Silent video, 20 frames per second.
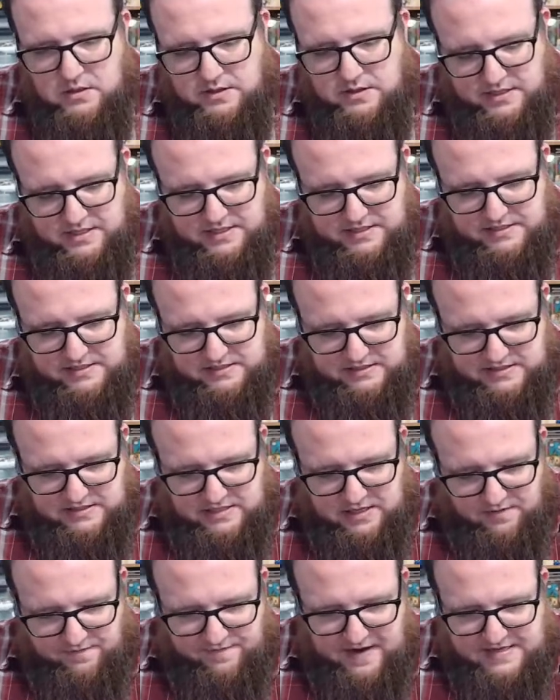Let's
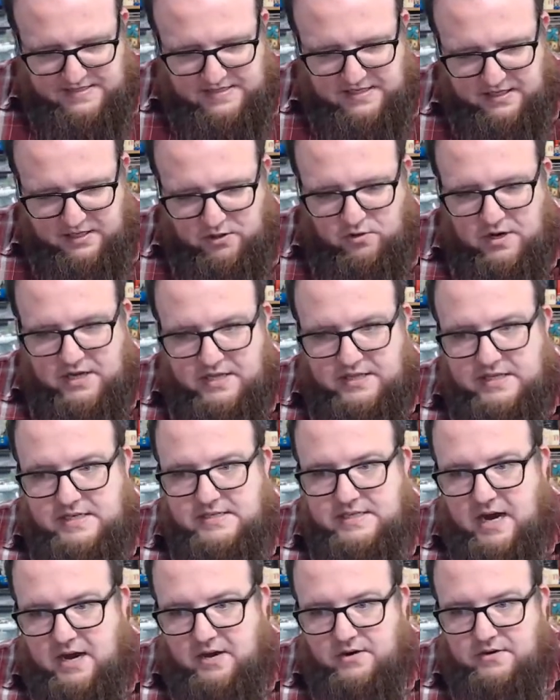see how fast I can crank
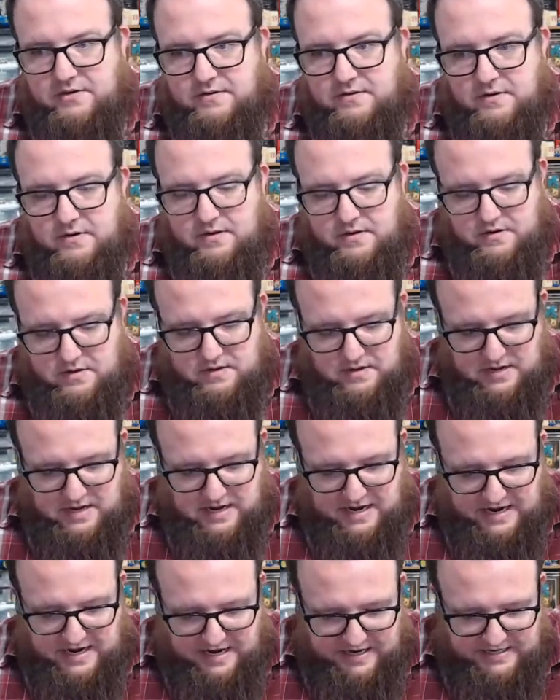these out.
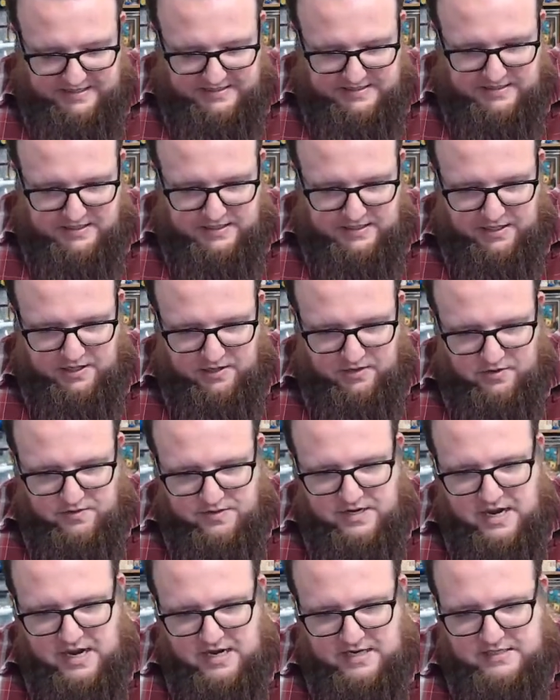I got to get done here
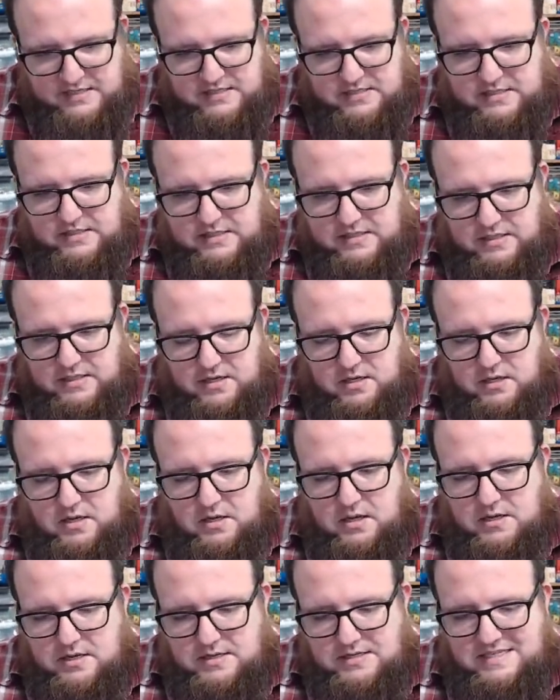in the next
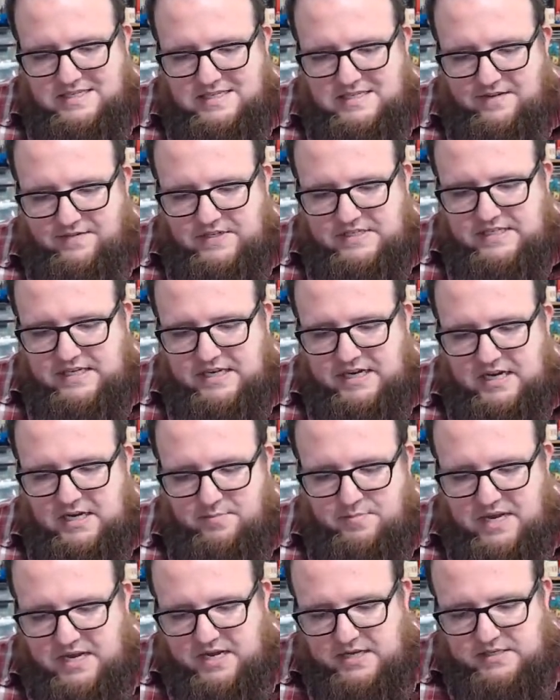
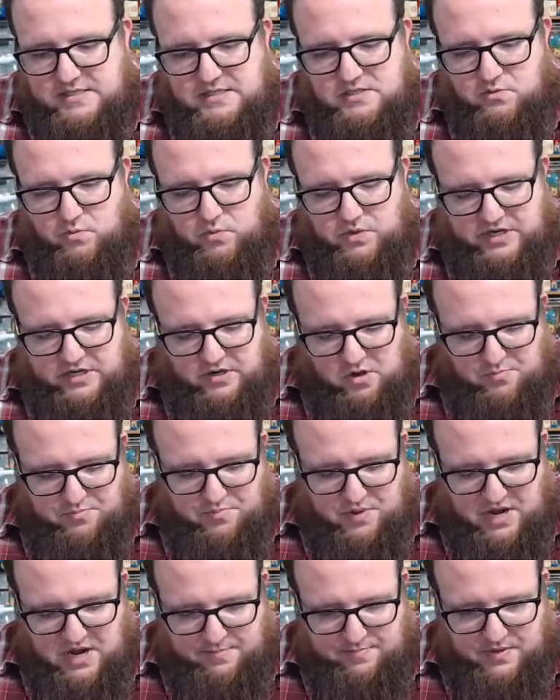17 minutes so we can
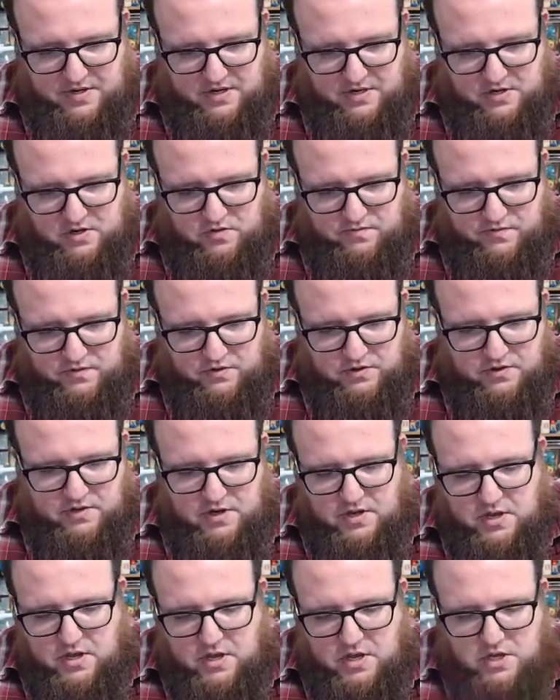all pop on
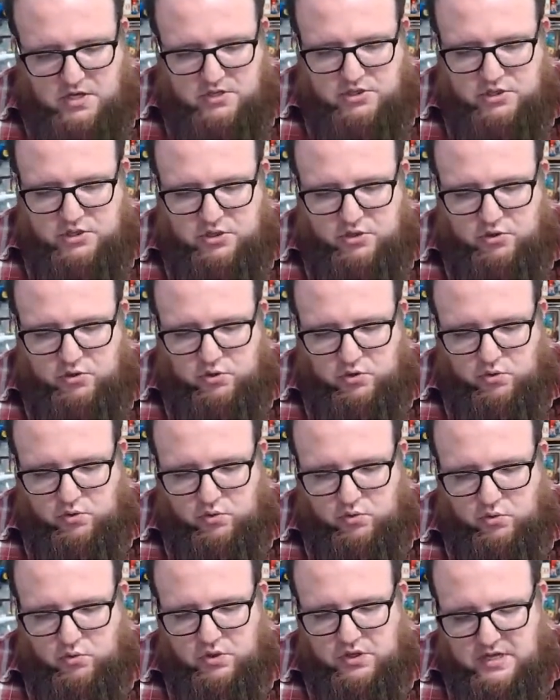over
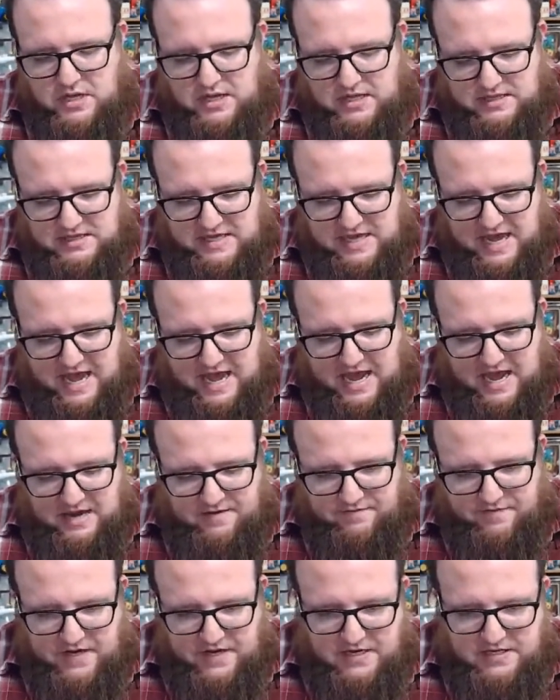to the
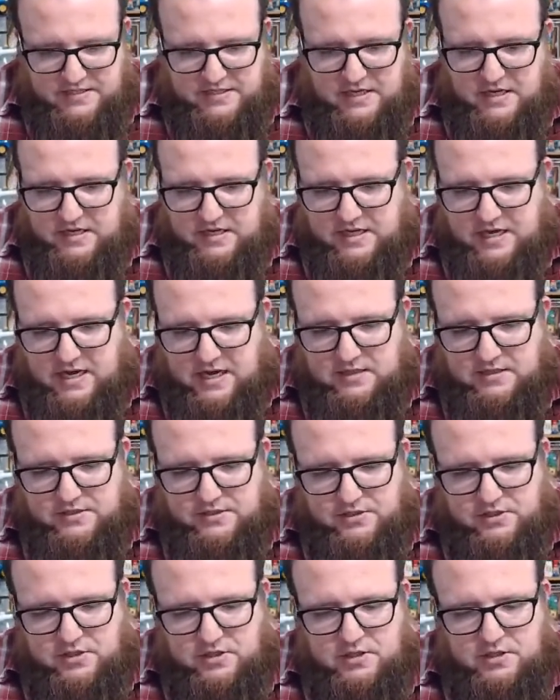Advent
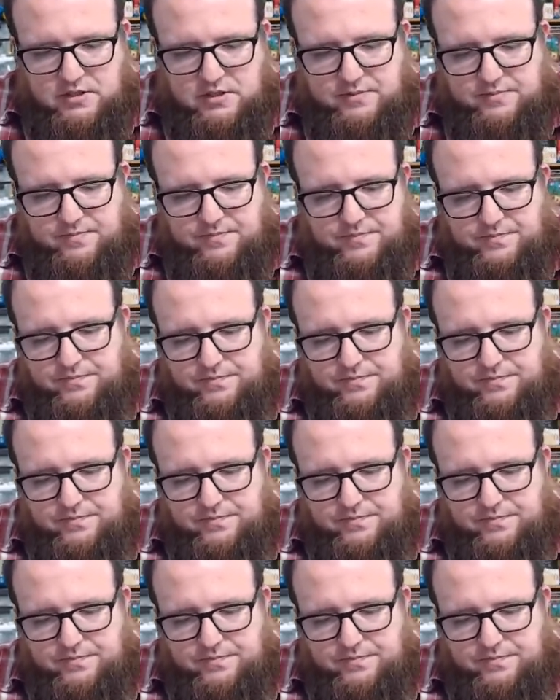calendar.